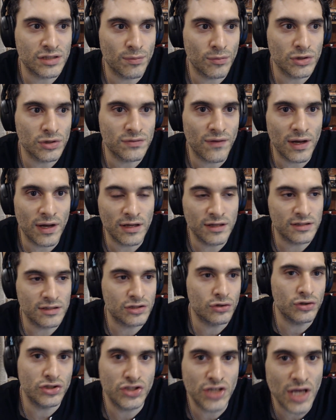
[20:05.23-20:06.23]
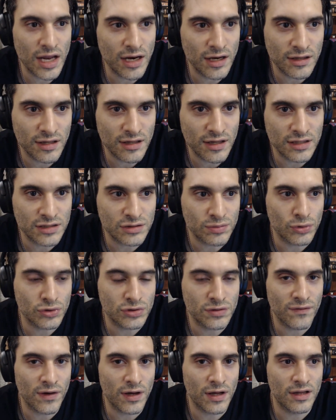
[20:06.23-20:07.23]
the most violent it's christianity that is
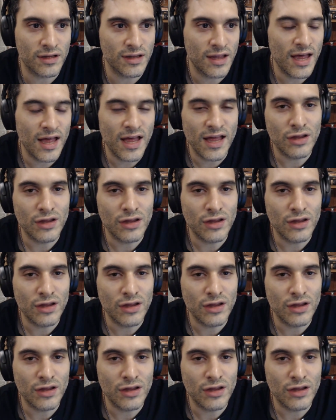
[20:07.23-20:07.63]
most violent